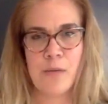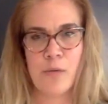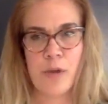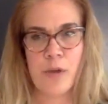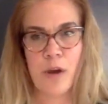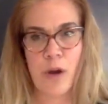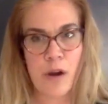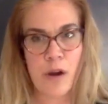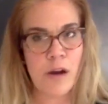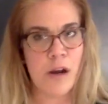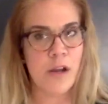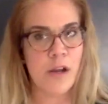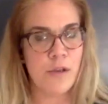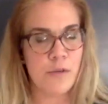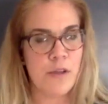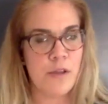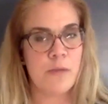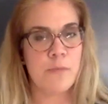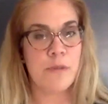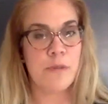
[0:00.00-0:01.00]
we are a
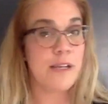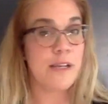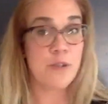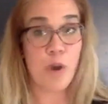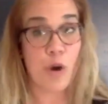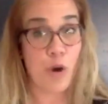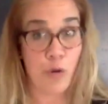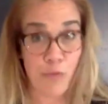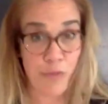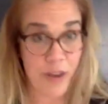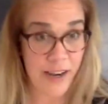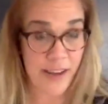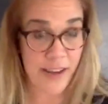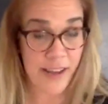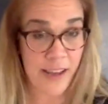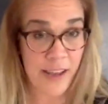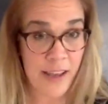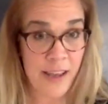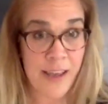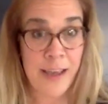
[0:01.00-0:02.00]
unique place
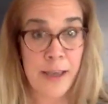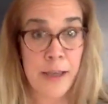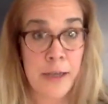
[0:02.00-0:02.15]
already.